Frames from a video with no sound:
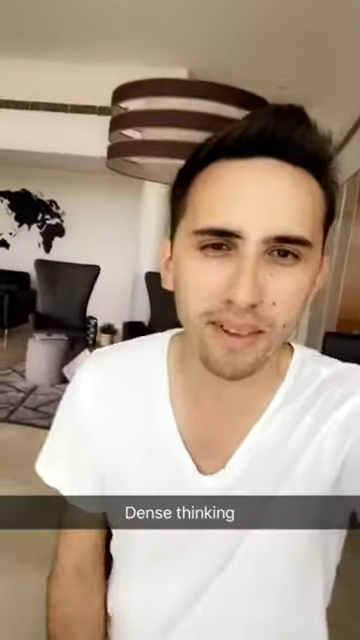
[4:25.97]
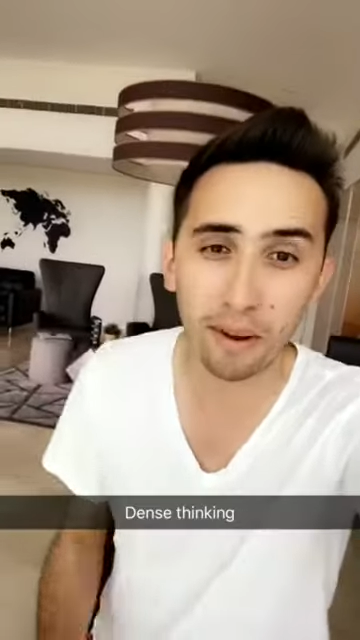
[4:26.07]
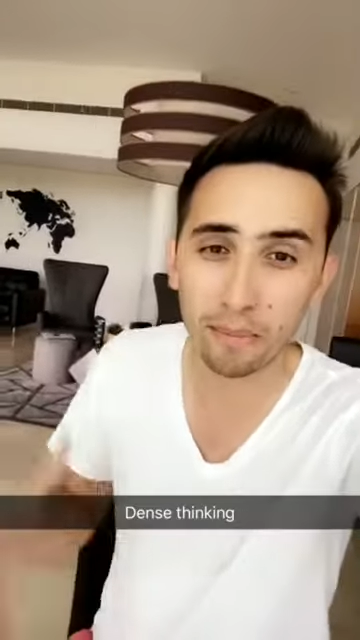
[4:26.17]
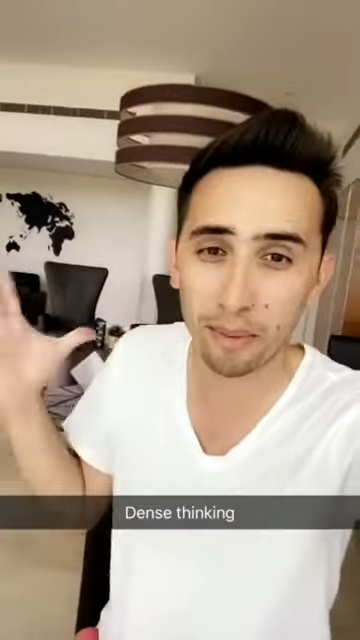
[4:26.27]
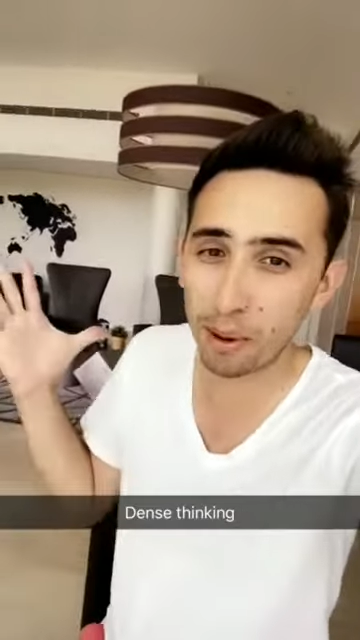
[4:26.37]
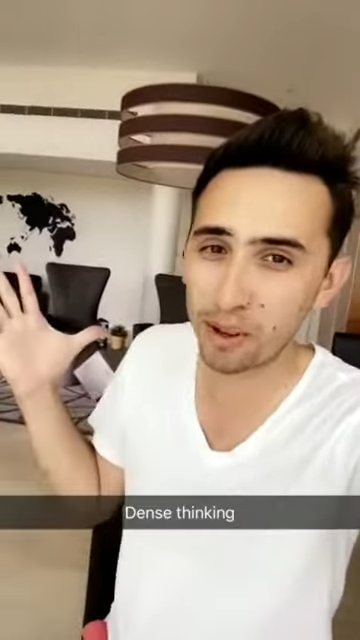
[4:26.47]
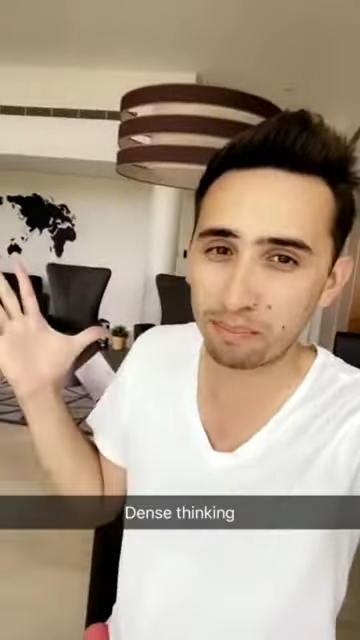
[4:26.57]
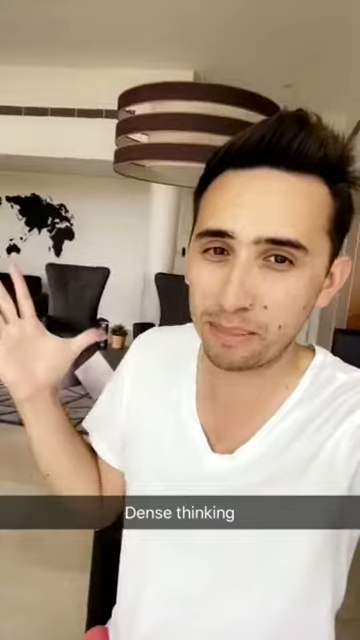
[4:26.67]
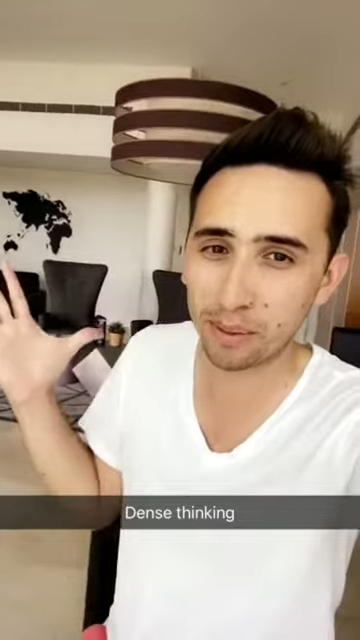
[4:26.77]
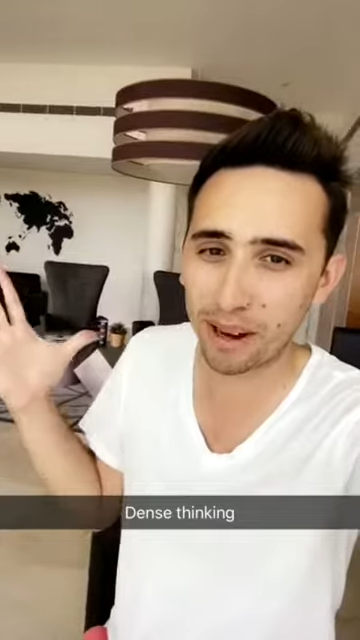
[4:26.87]
When
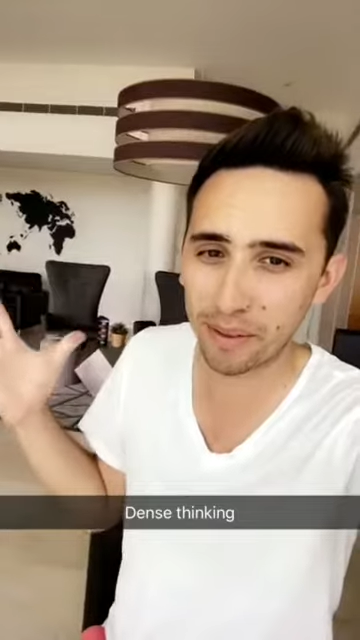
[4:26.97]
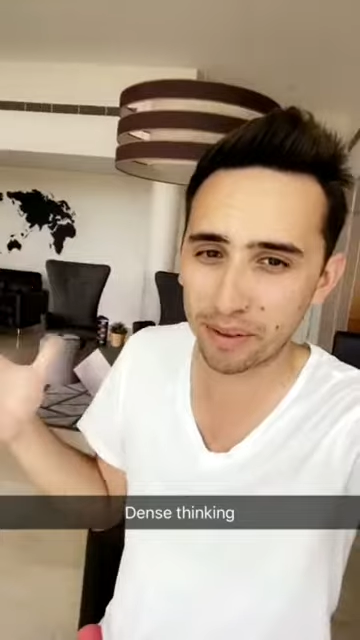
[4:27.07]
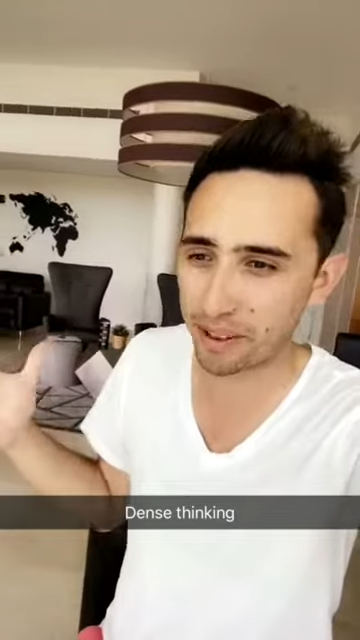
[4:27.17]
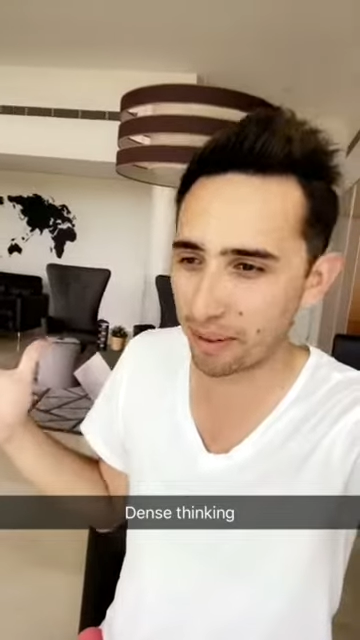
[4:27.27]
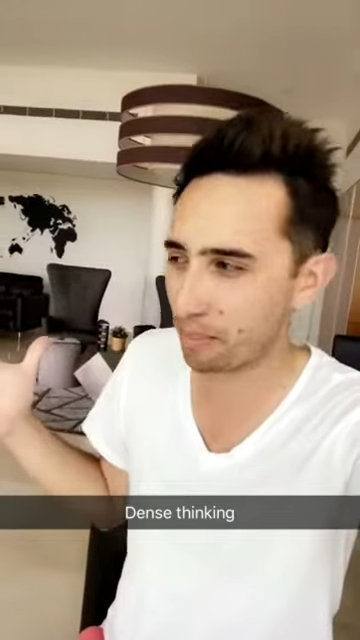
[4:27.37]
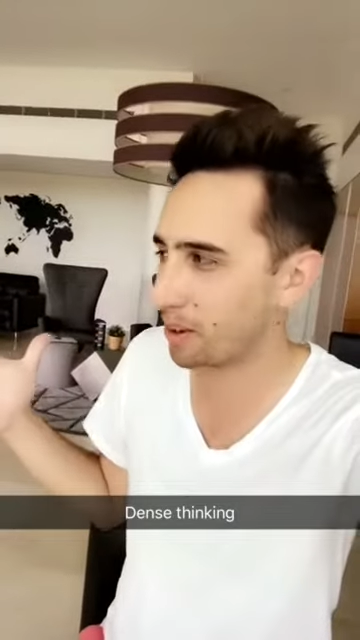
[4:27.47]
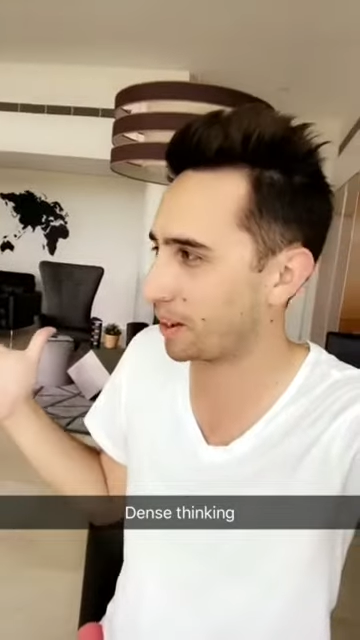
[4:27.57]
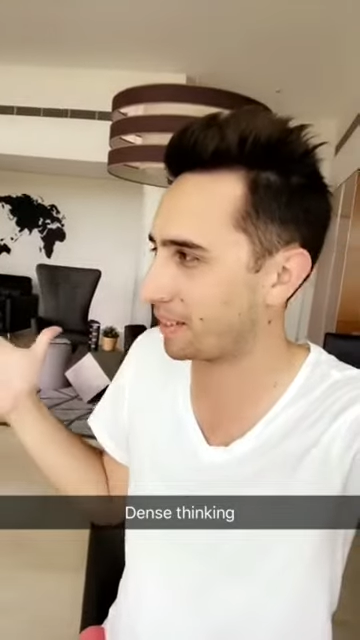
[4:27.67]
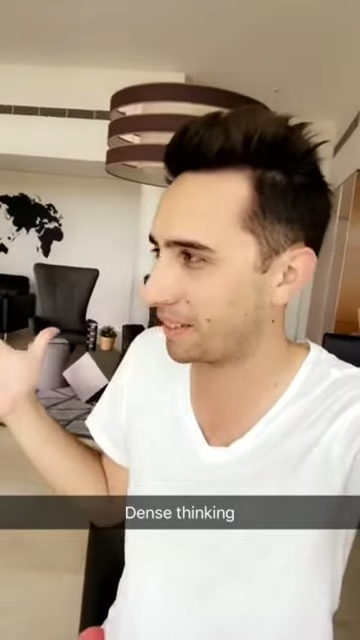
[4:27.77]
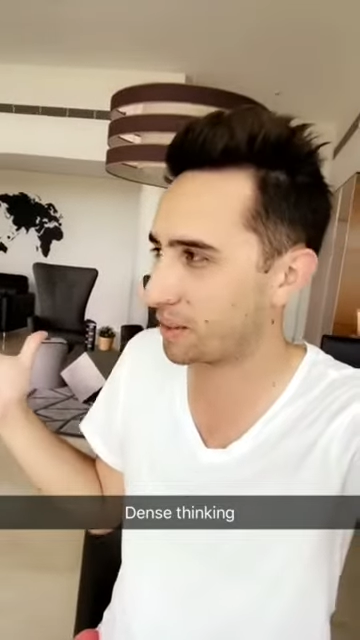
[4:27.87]
most people have this fucking
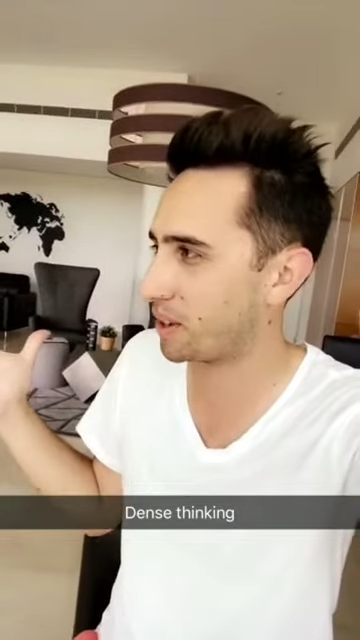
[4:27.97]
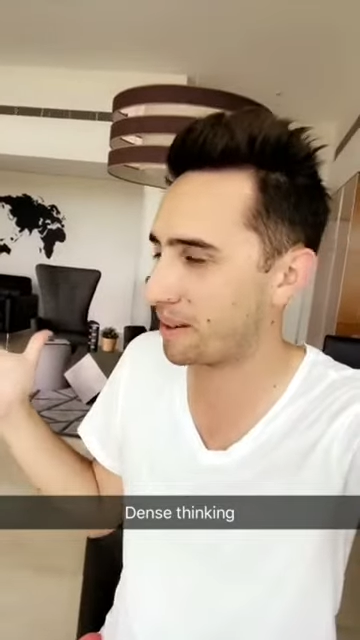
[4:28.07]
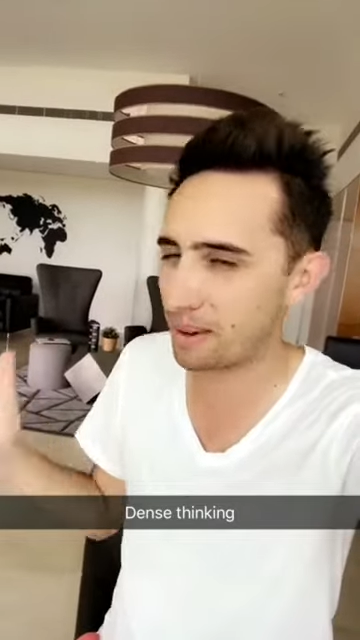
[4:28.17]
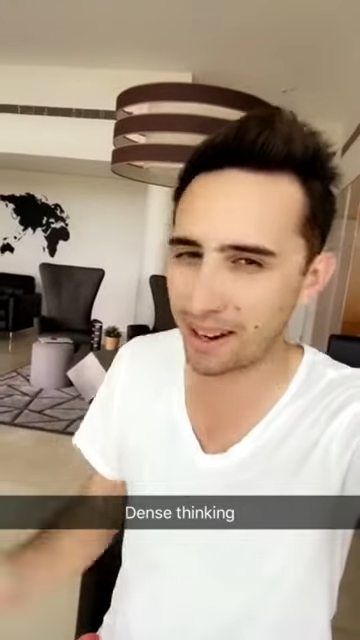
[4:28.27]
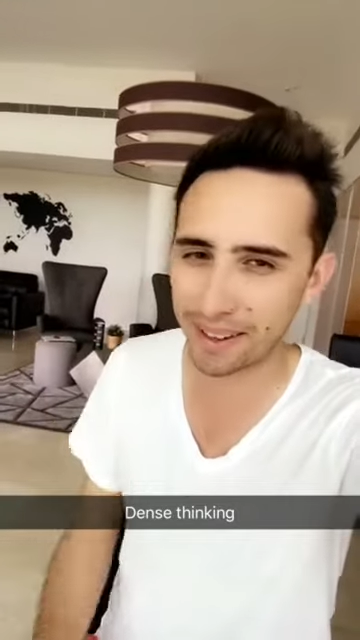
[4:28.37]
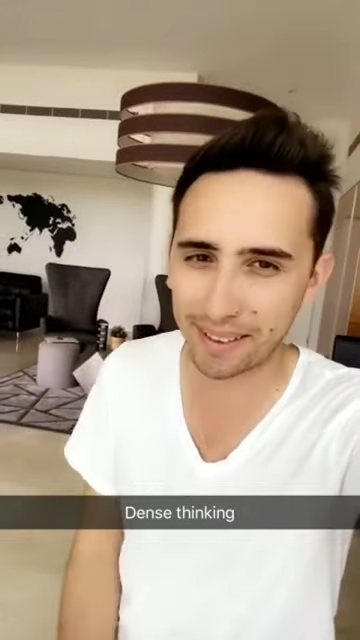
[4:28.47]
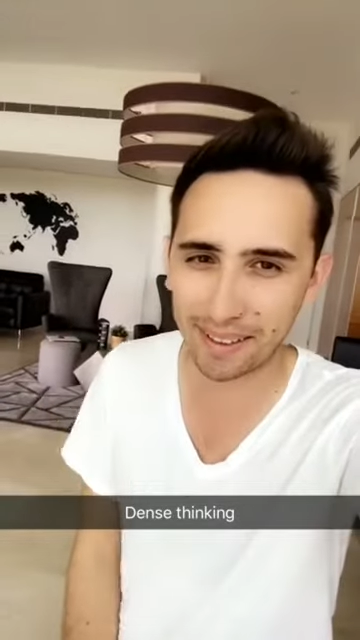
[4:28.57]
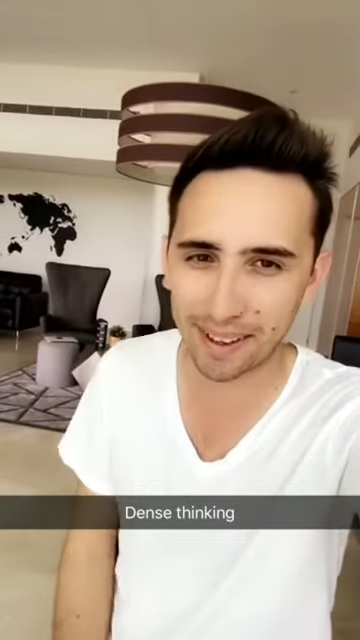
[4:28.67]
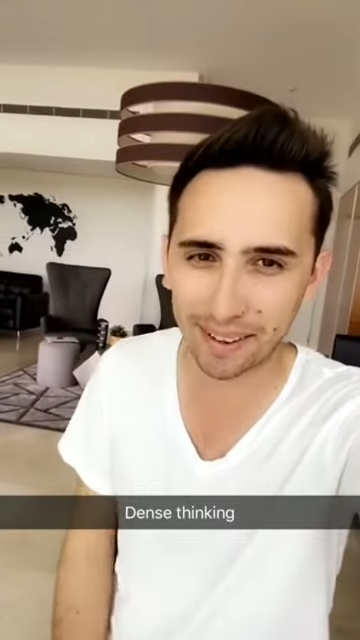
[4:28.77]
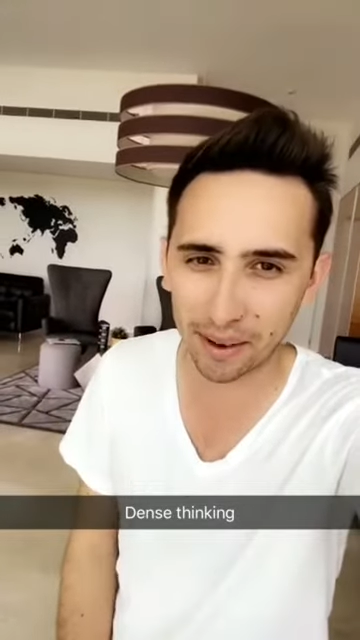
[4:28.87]
product and they're trying to market,
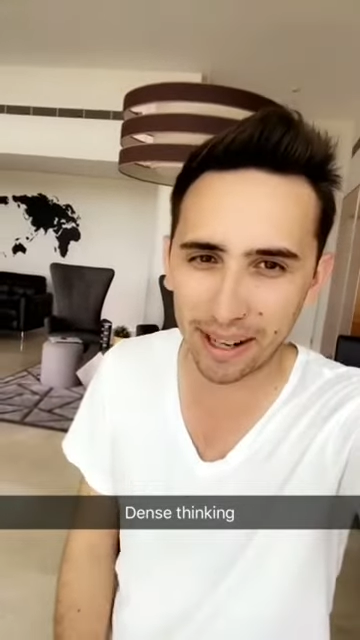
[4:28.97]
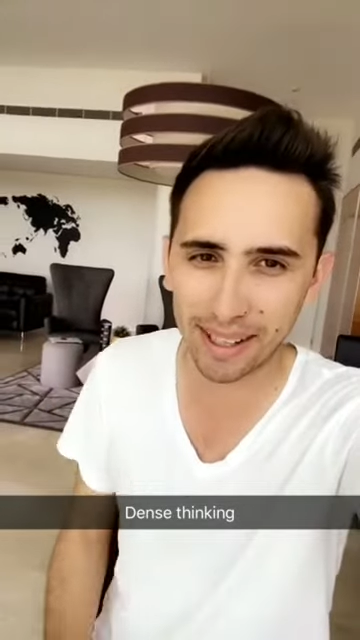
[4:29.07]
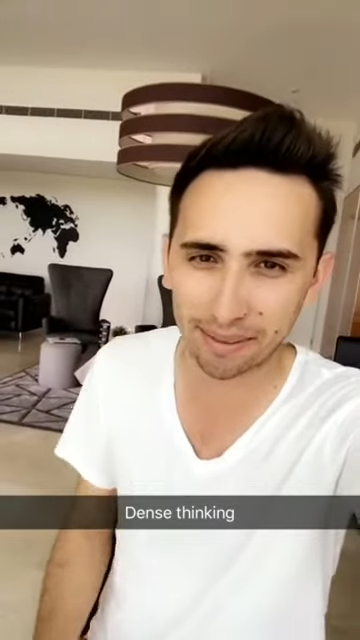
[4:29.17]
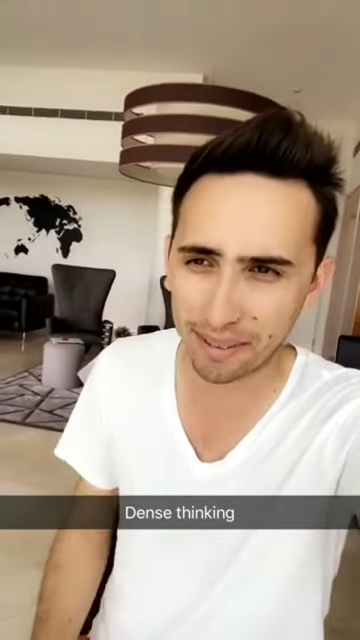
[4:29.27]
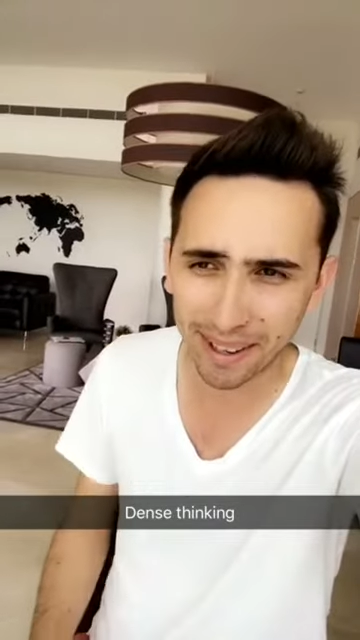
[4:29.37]
they think, oh, I need